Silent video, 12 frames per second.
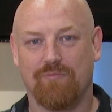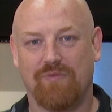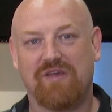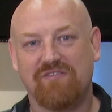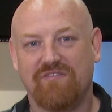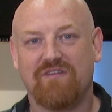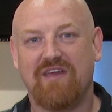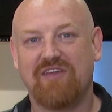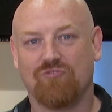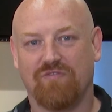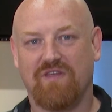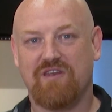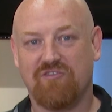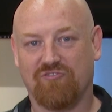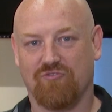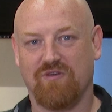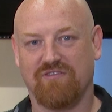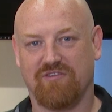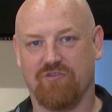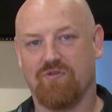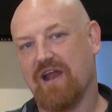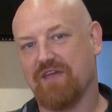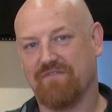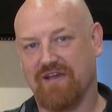Because of the nature of the industries that are in
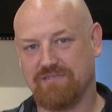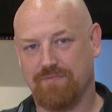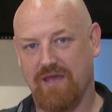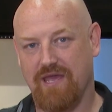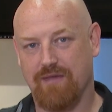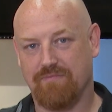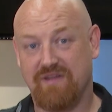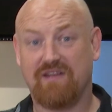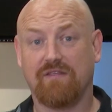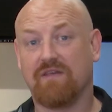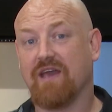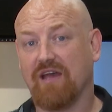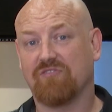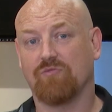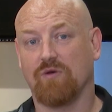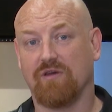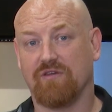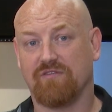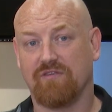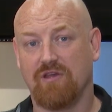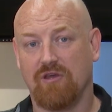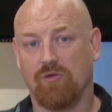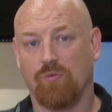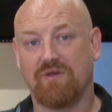Halifax B, particularly the gasworks,
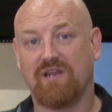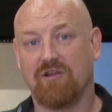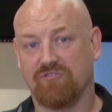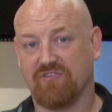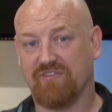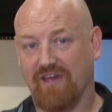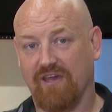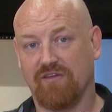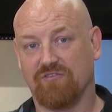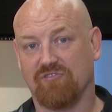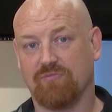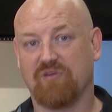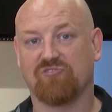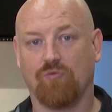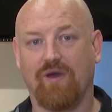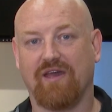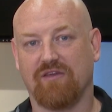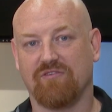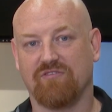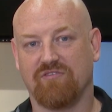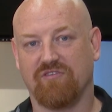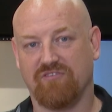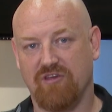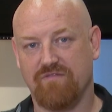we need lots of tankers and special wagons
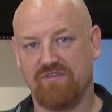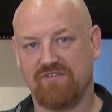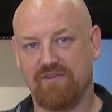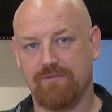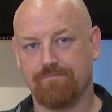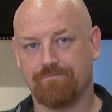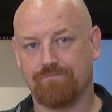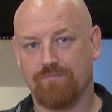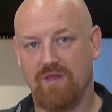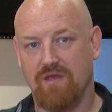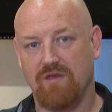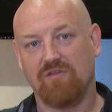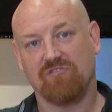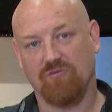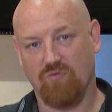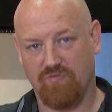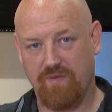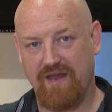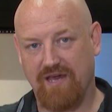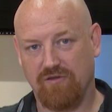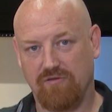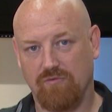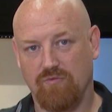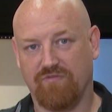to service it. So we've been
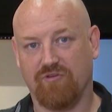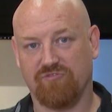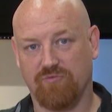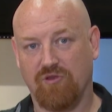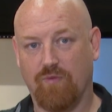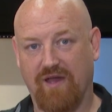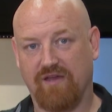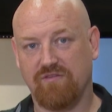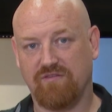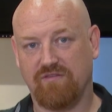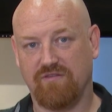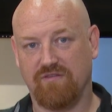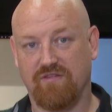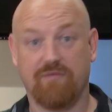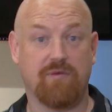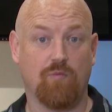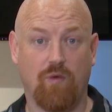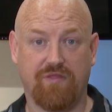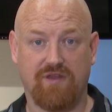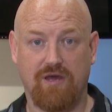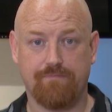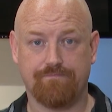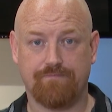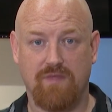out, we've got some new wagons, they've been weathered
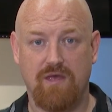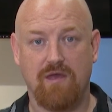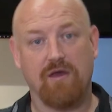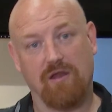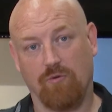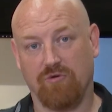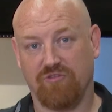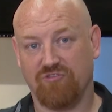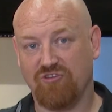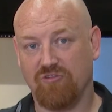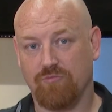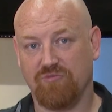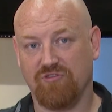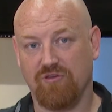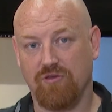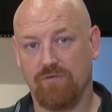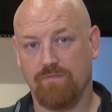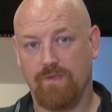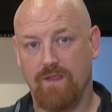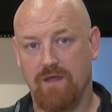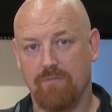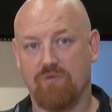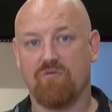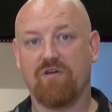up, and I wanted to show them to you.
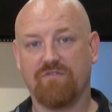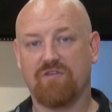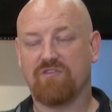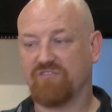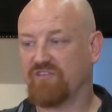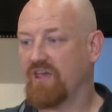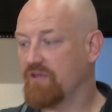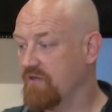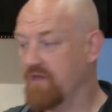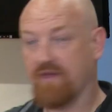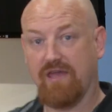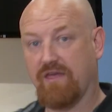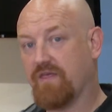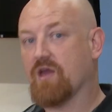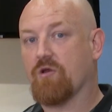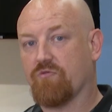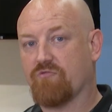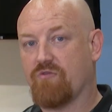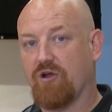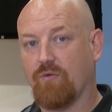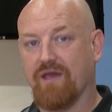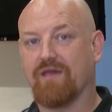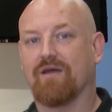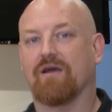But rather than just saying, here they are on the
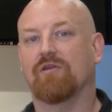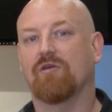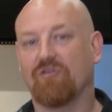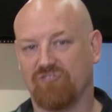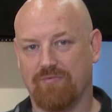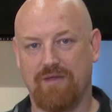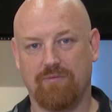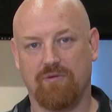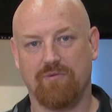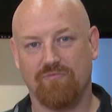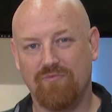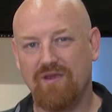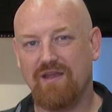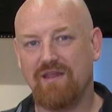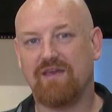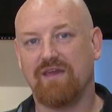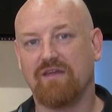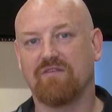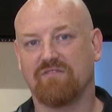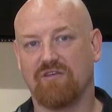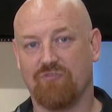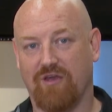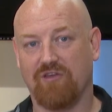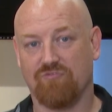railway, I know lots of people have been really keen to see
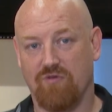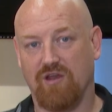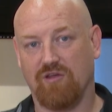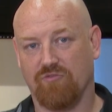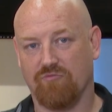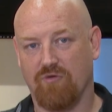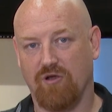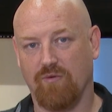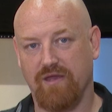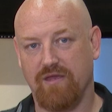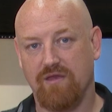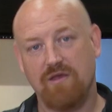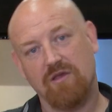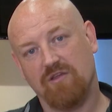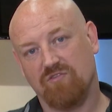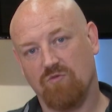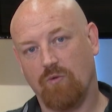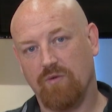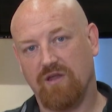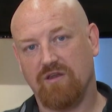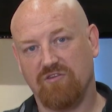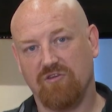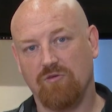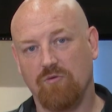trains running on the railway. So what we're going
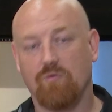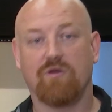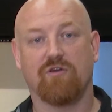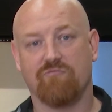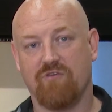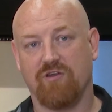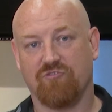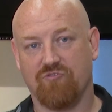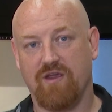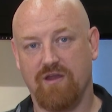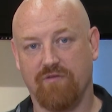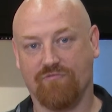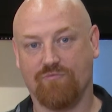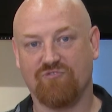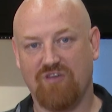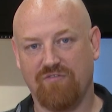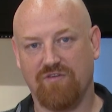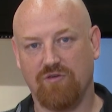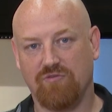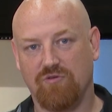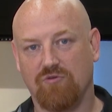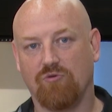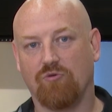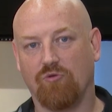to do, we're going to run a train up from Sheffield,
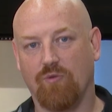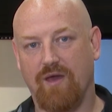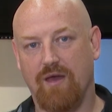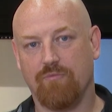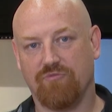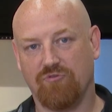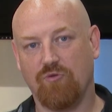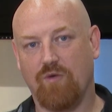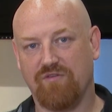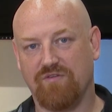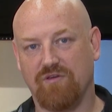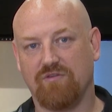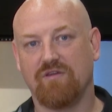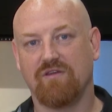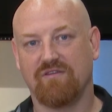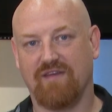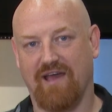all the way up through Wakefield to